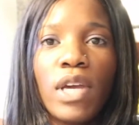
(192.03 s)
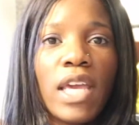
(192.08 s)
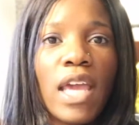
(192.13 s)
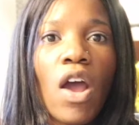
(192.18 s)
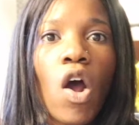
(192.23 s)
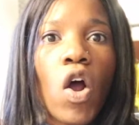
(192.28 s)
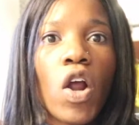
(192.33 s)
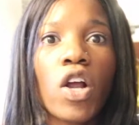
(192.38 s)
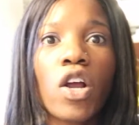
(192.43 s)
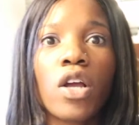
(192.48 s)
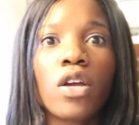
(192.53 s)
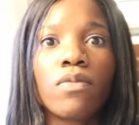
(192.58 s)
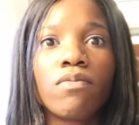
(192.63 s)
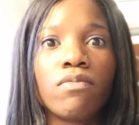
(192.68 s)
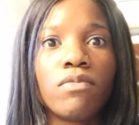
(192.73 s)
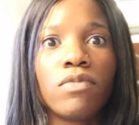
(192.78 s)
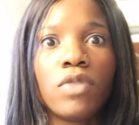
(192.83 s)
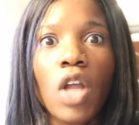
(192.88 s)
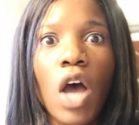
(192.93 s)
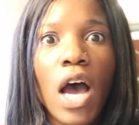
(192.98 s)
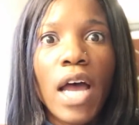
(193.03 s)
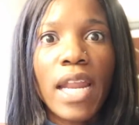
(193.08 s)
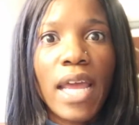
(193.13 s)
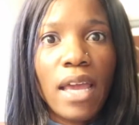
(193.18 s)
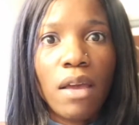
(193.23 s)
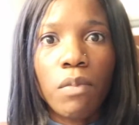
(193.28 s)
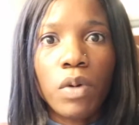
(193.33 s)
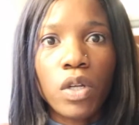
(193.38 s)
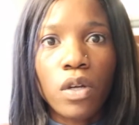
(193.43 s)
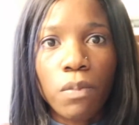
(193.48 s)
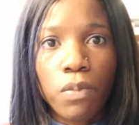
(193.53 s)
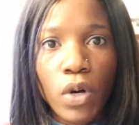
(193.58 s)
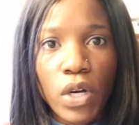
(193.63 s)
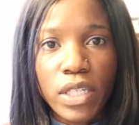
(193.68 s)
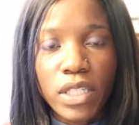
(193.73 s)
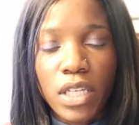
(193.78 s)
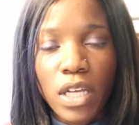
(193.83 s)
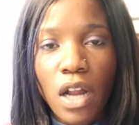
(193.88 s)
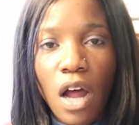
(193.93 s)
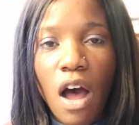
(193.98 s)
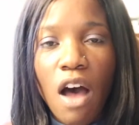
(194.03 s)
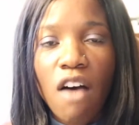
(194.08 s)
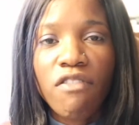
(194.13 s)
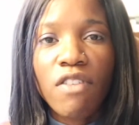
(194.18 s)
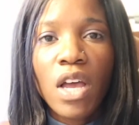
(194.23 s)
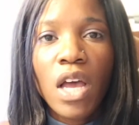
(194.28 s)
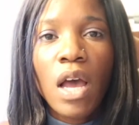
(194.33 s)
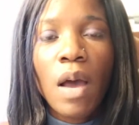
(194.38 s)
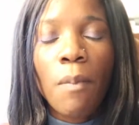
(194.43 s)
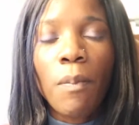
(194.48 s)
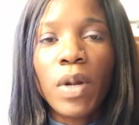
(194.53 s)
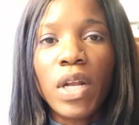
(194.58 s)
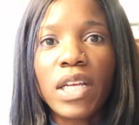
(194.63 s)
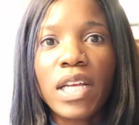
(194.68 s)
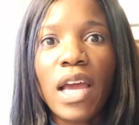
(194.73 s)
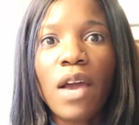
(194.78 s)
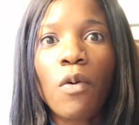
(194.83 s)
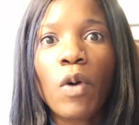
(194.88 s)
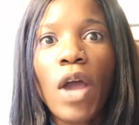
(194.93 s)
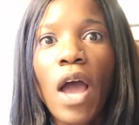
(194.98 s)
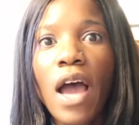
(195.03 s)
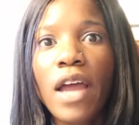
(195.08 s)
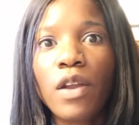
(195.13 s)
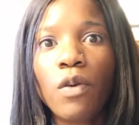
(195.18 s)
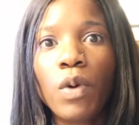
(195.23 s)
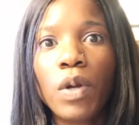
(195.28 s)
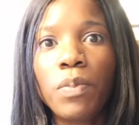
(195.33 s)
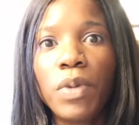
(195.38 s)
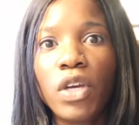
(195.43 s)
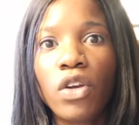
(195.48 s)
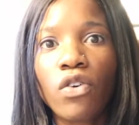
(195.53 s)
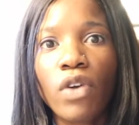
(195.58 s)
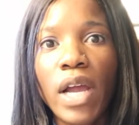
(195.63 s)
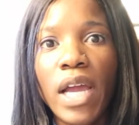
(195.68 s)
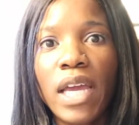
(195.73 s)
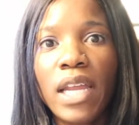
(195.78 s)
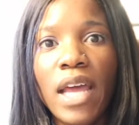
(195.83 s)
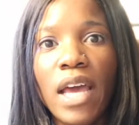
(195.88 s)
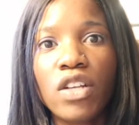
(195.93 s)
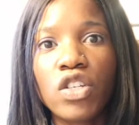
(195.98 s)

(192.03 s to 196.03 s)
are not able to print it off, but it kind of would be great.